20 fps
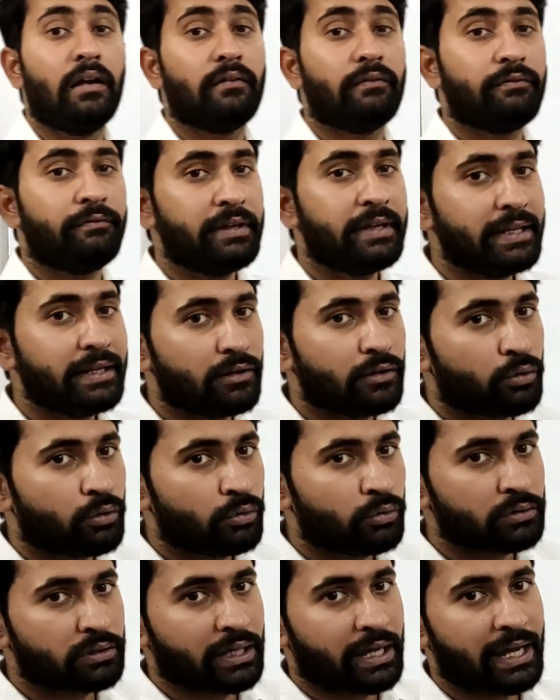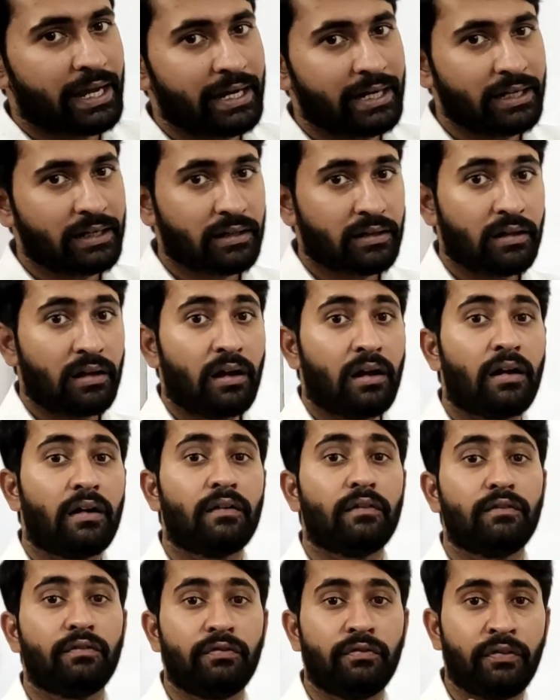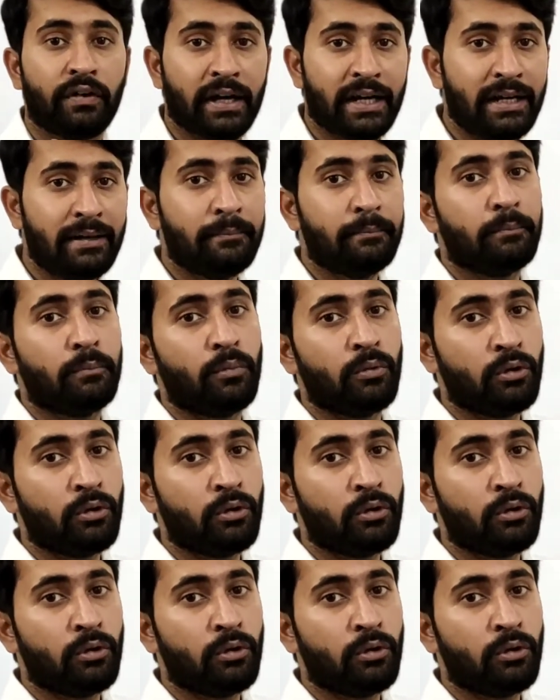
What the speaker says: We know that 1